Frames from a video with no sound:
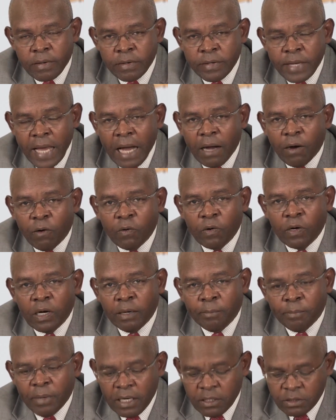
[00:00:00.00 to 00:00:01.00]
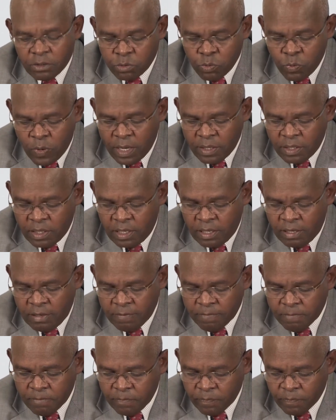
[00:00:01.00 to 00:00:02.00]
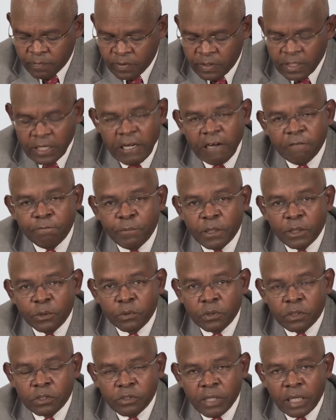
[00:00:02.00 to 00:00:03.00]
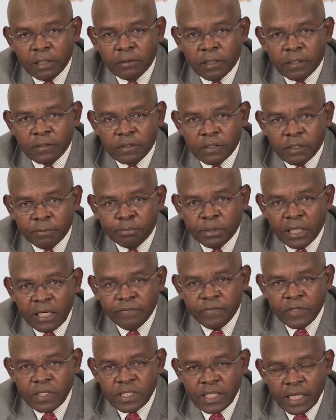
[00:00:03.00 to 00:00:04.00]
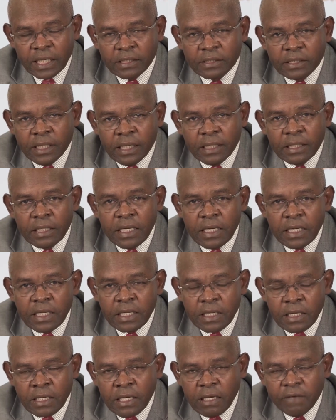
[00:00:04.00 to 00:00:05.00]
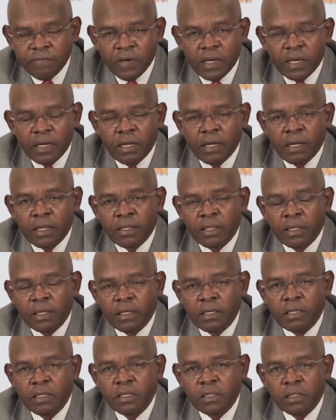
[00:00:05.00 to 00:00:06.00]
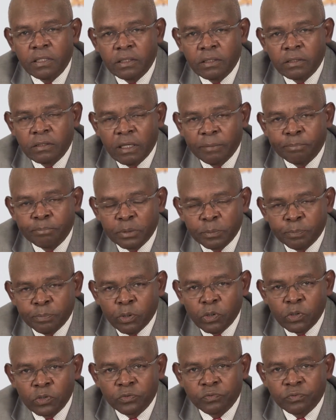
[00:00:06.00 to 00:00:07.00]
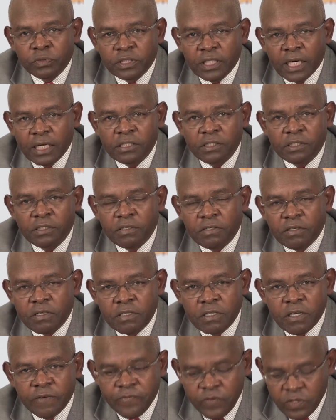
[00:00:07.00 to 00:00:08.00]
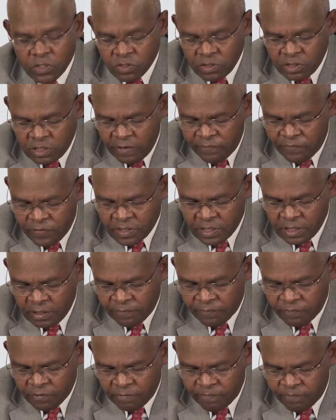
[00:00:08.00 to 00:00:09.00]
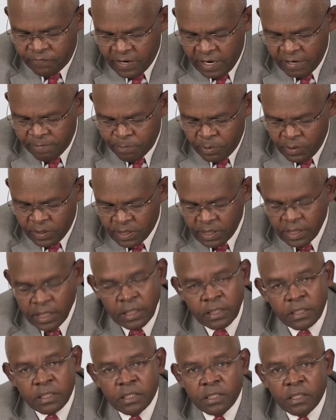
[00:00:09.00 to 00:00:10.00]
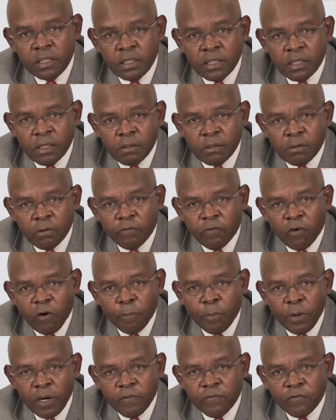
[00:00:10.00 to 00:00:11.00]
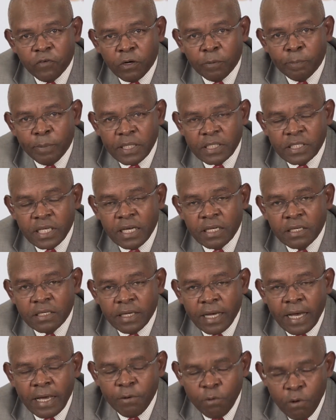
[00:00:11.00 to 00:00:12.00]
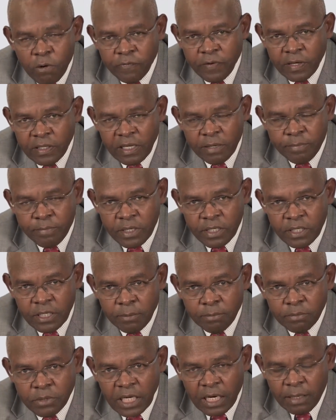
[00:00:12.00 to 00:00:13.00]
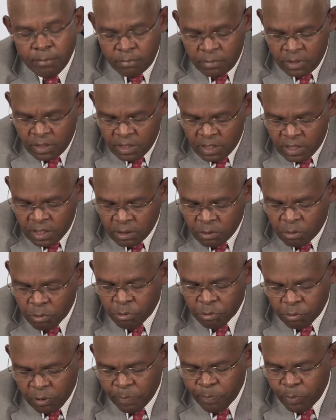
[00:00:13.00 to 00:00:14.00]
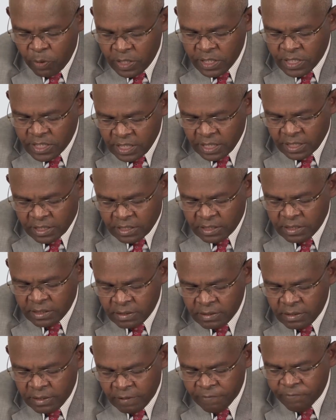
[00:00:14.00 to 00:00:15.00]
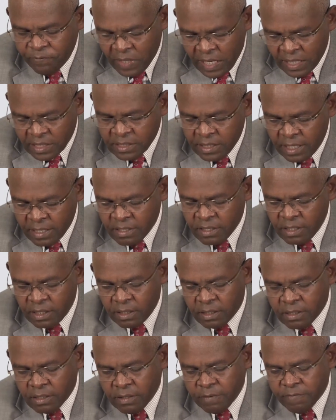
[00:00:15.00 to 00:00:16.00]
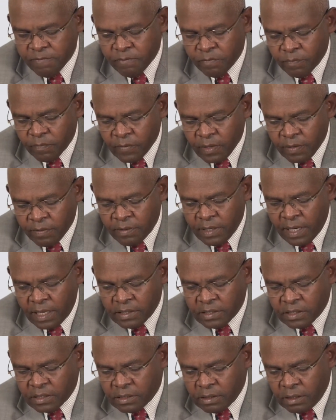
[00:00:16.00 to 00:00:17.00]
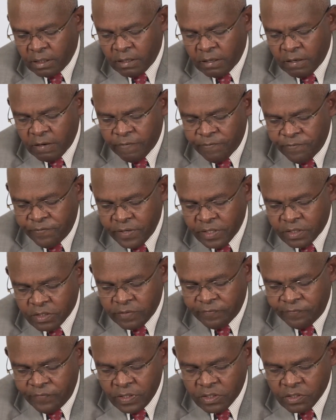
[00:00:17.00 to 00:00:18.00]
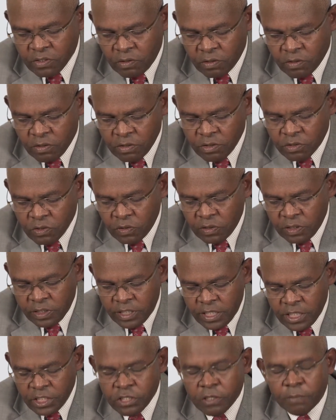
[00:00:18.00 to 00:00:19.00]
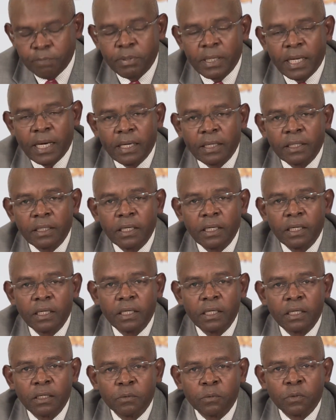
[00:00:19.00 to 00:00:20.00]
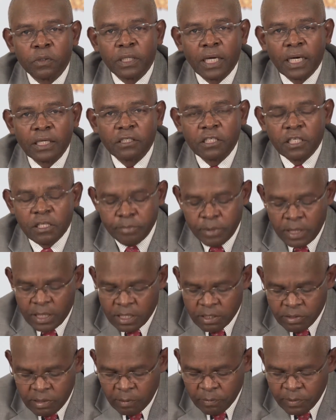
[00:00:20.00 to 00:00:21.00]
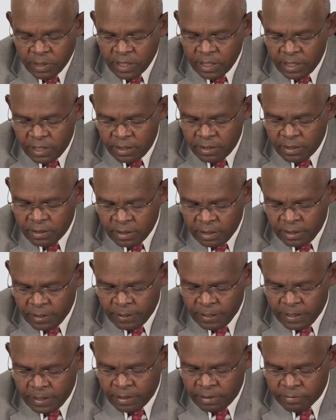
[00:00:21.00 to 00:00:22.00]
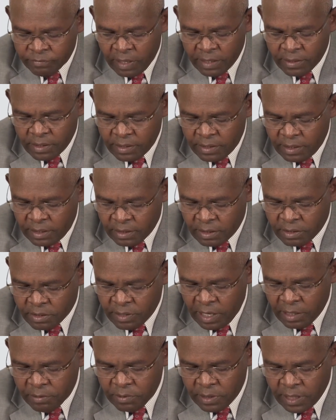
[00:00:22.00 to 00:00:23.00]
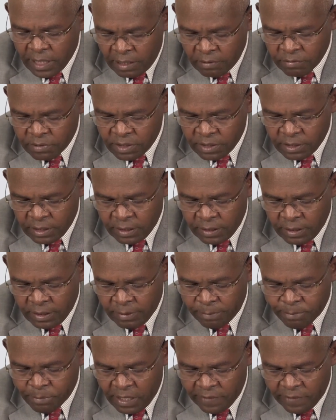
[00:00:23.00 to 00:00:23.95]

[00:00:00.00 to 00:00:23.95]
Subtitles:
now about whether the government will crowd out the private sector, given the proposed reduction in the fiscal deficit from 5.8 to 4.4%, and over the medium term to 3.6. In fact, I think that fiscal consolidation plan will actually be crowding in rather than crowding out the